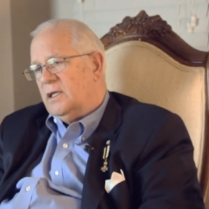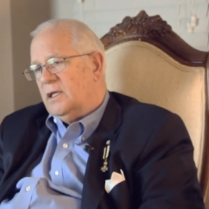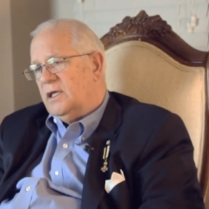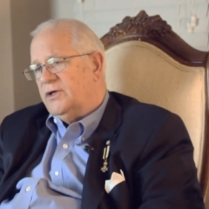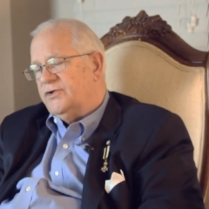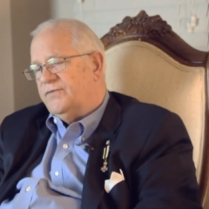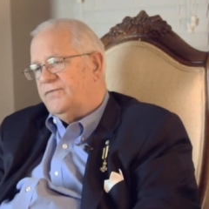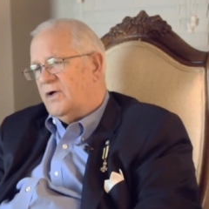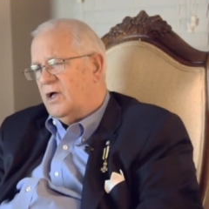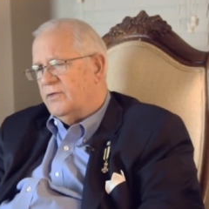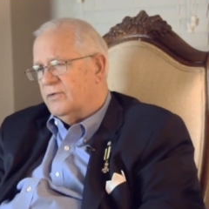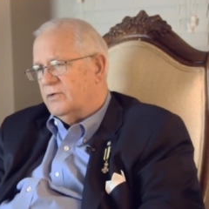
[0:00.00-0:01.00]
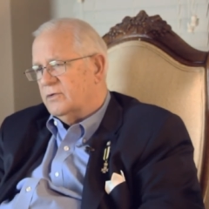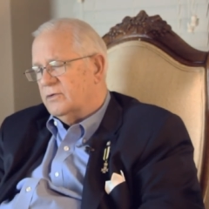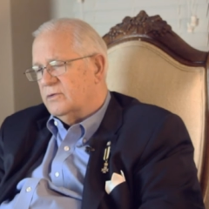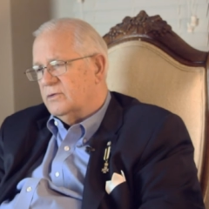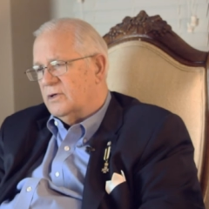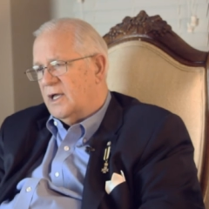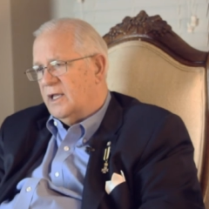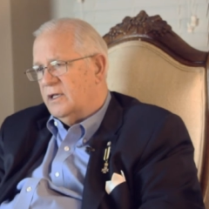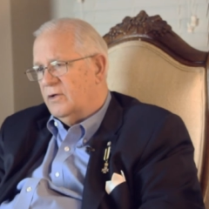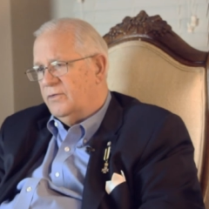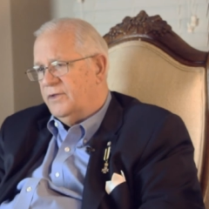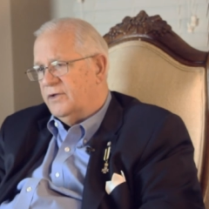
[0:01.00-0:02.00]
his father, I
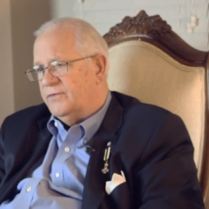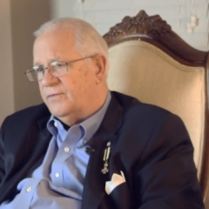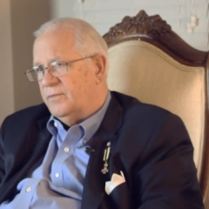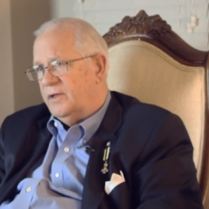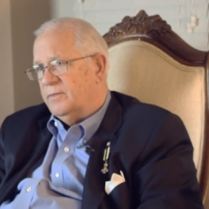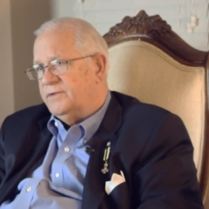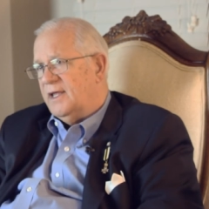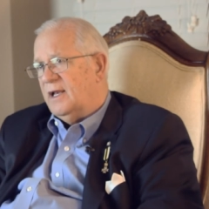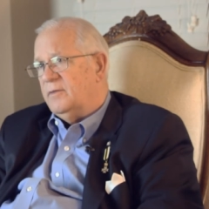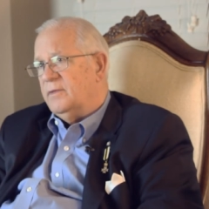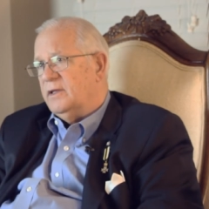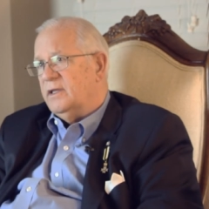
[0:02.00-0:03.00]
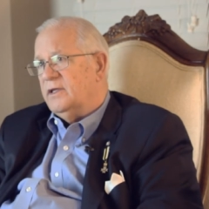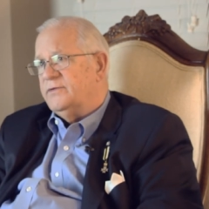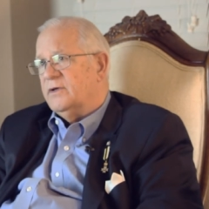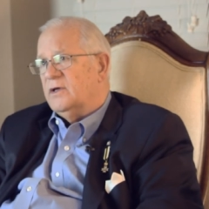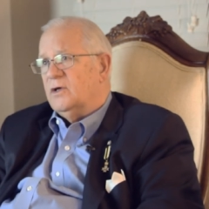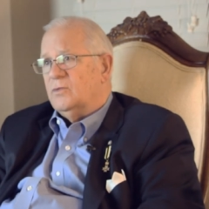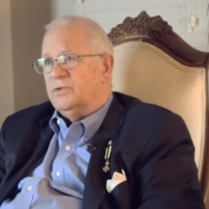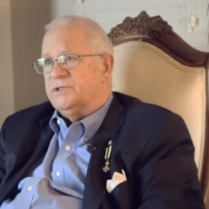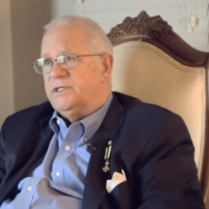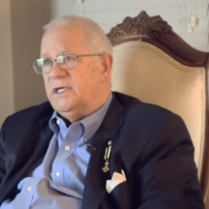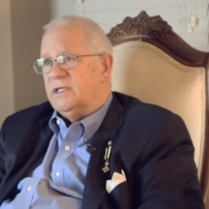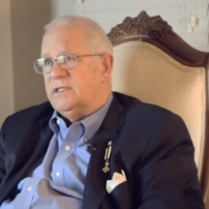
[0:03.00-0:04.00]
know this from him telling me this, was
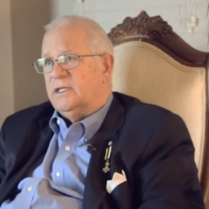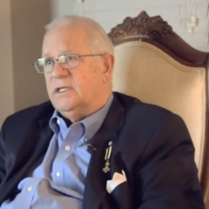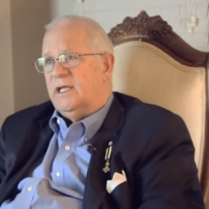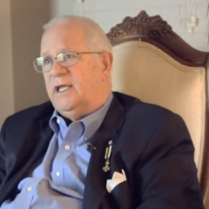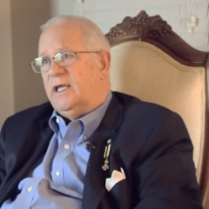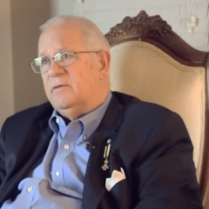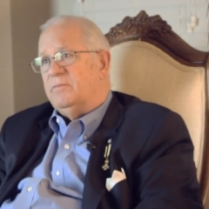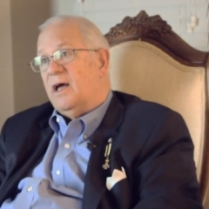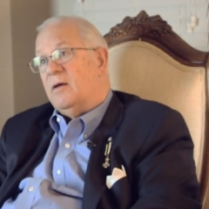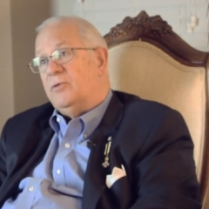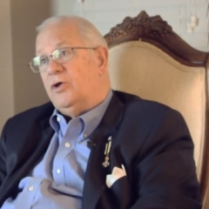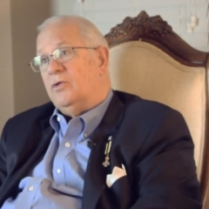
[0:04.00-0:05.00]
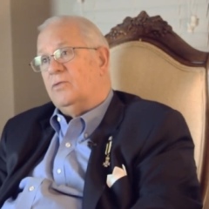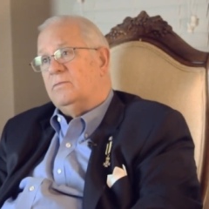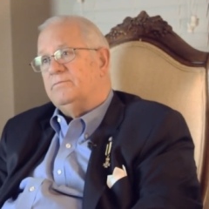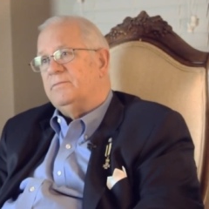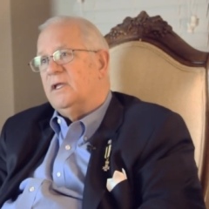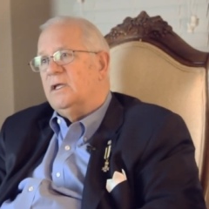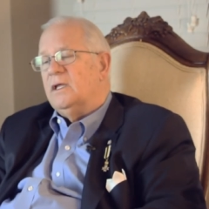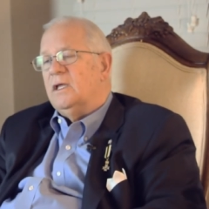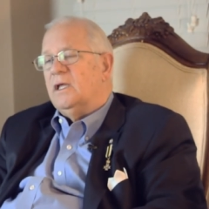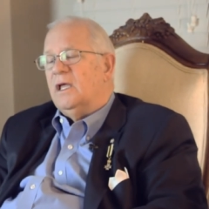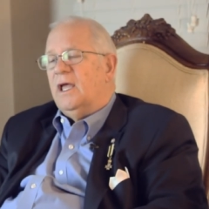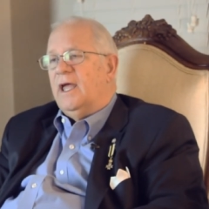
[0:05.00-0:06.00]
kicked in the head by a mule
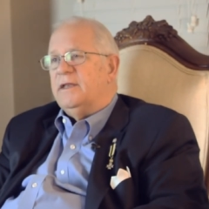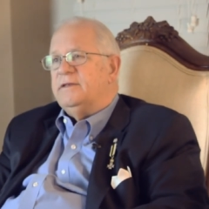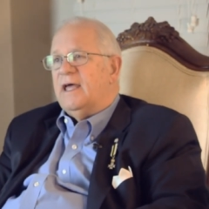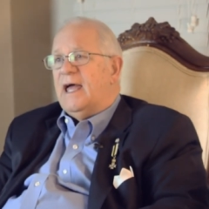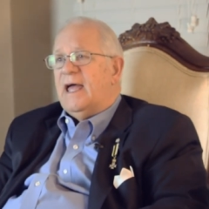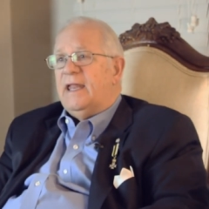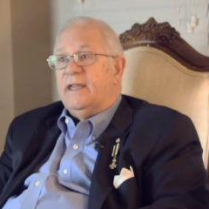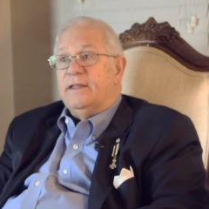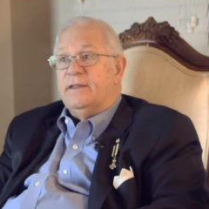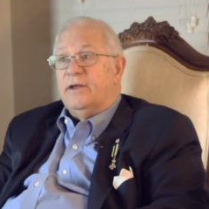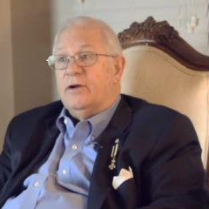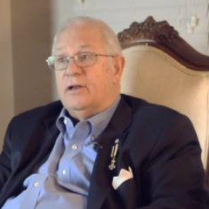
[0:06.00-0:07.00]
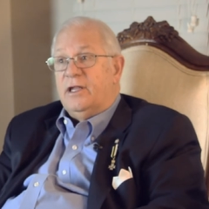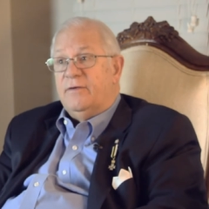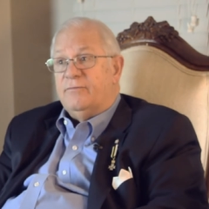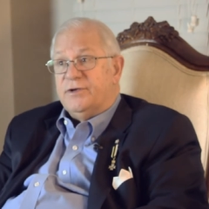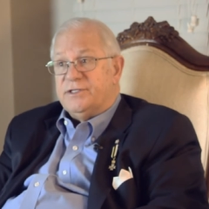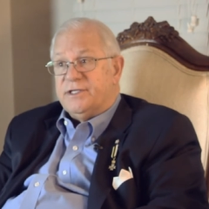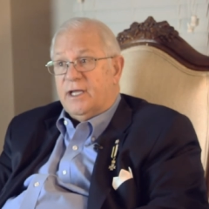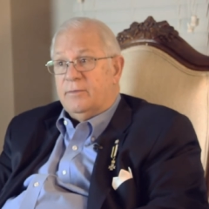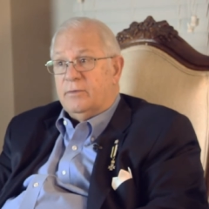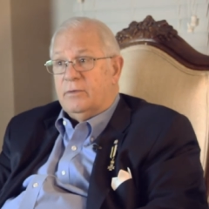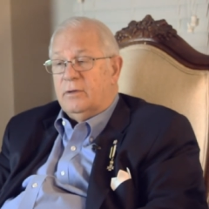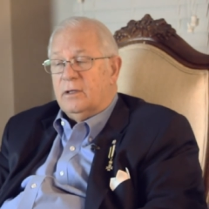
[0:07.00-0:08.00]
and died in their livery
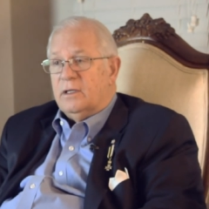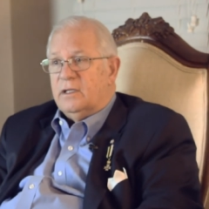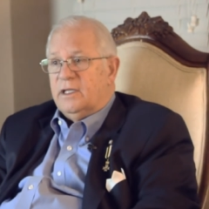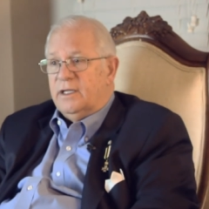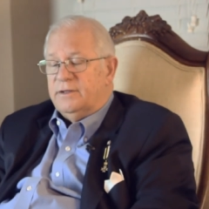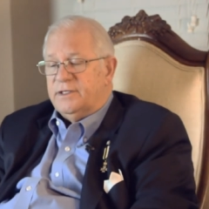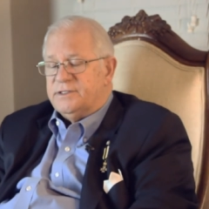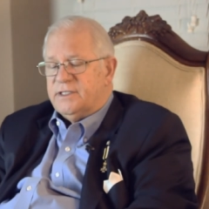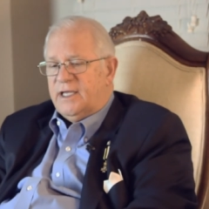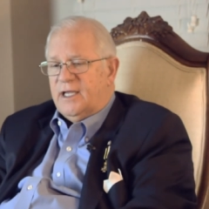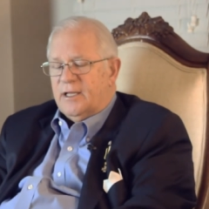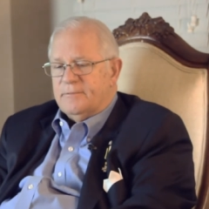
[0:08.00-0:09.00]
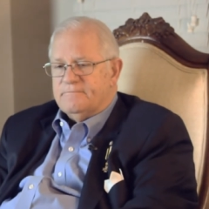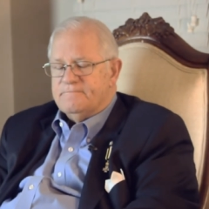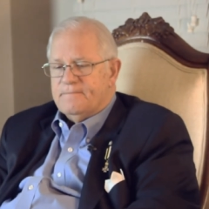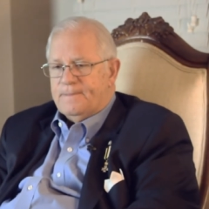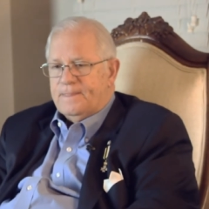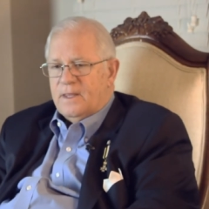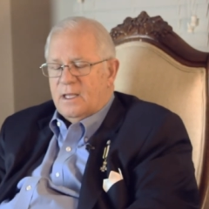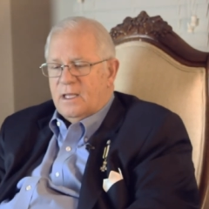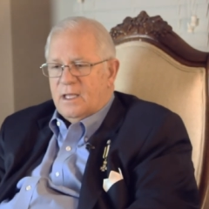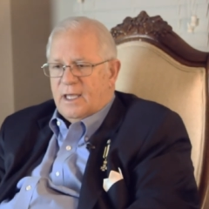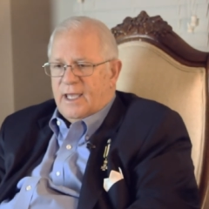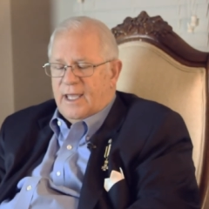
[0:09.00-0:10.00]
stable in this town.
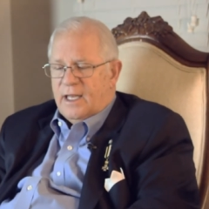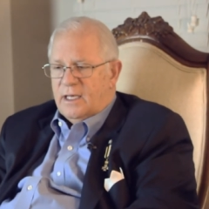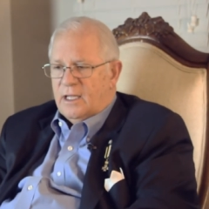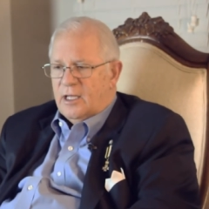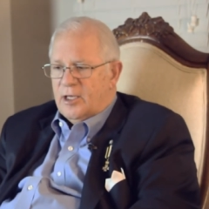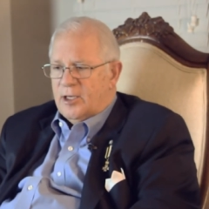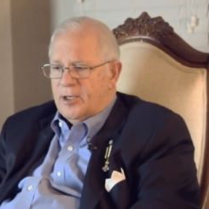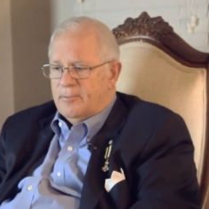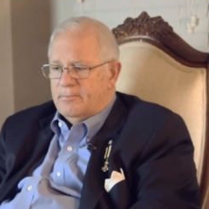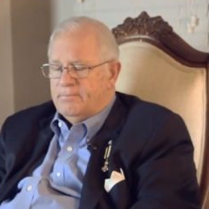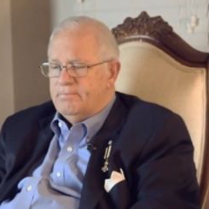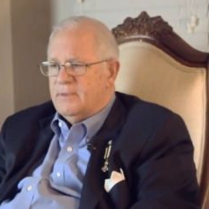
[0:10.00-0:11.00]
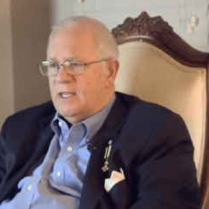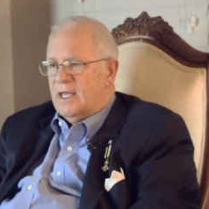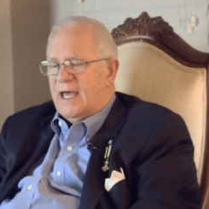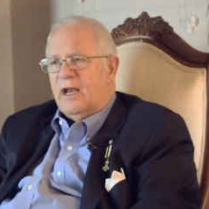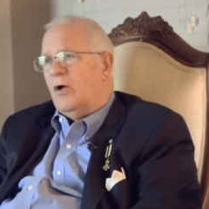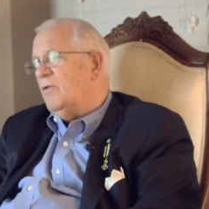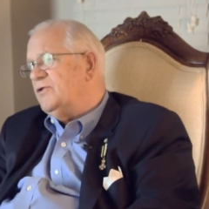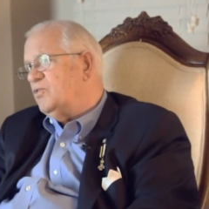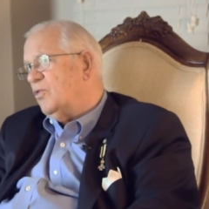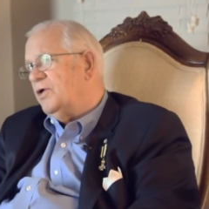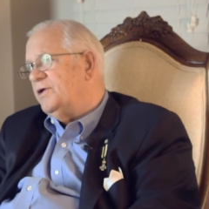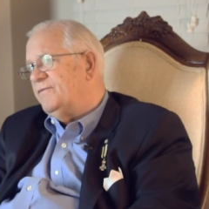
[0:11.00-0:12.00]
And I'd always
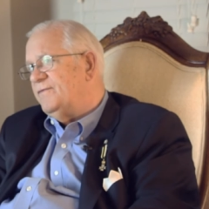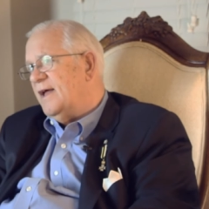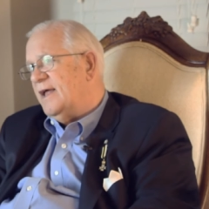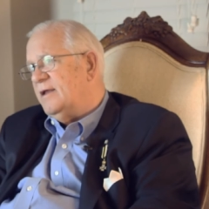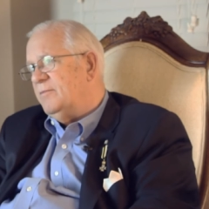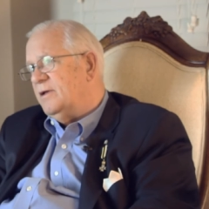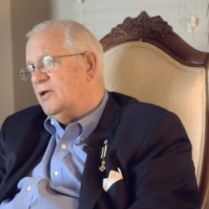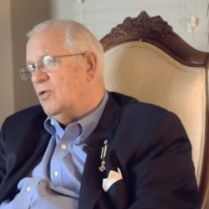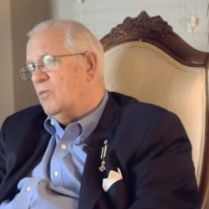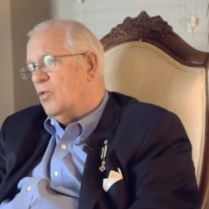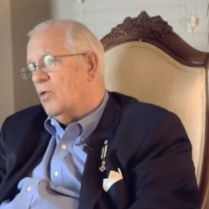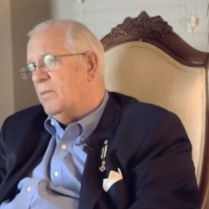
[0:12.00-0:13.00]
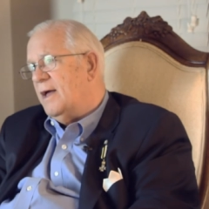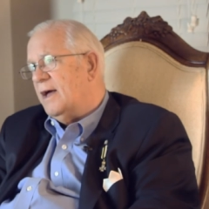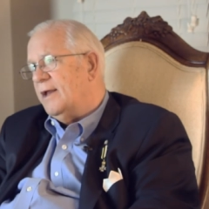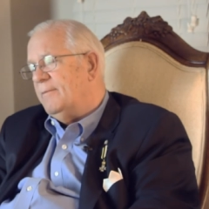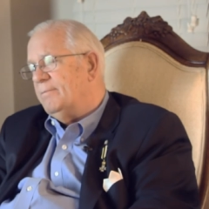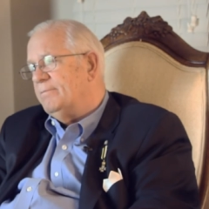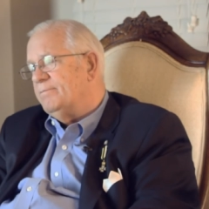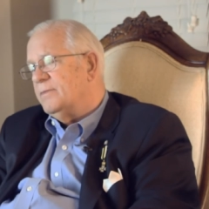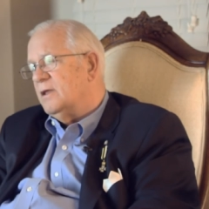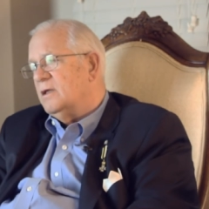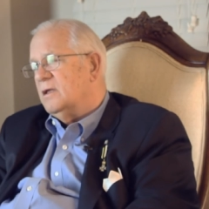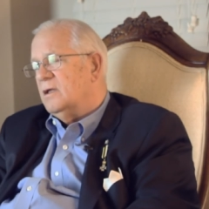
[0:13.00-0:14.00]
wanted to find him and know more about him.
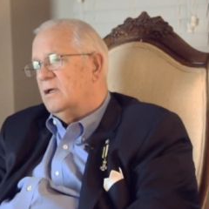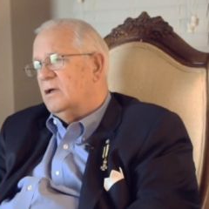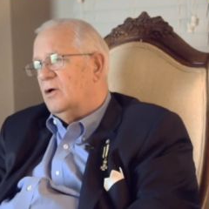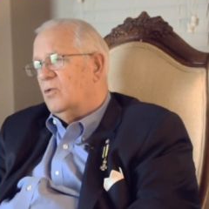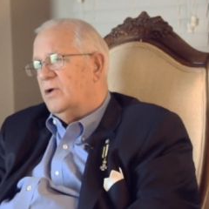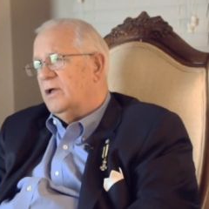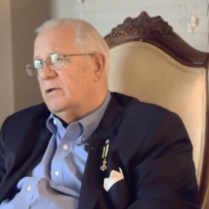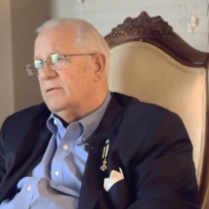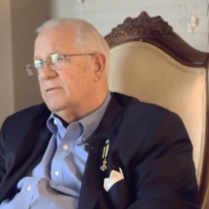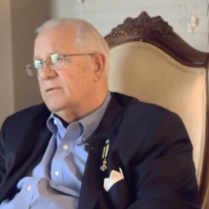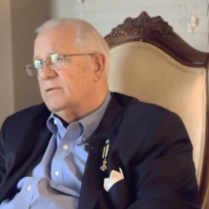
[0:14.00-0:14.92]
Well,